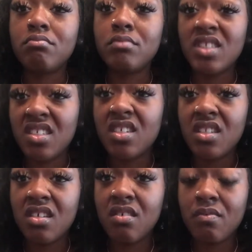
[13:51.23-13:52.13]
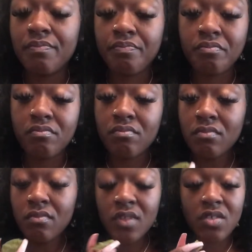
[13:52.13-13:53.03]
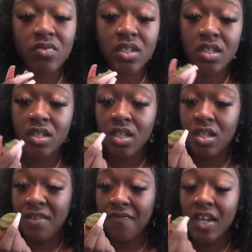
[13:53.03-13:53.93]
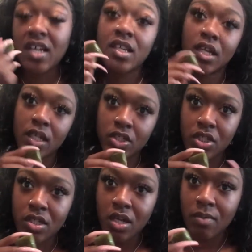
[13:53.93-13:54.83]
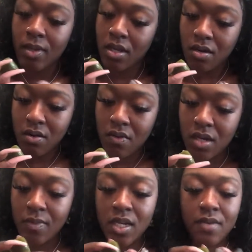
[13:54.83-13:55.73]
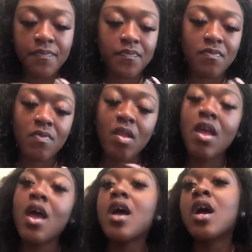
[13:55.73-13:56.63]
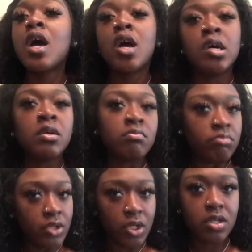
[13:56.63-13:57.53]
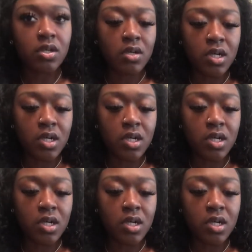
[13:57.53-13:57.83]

It's good though. It's really good. And the fact that I just thought about, I don't know what I'm eating, just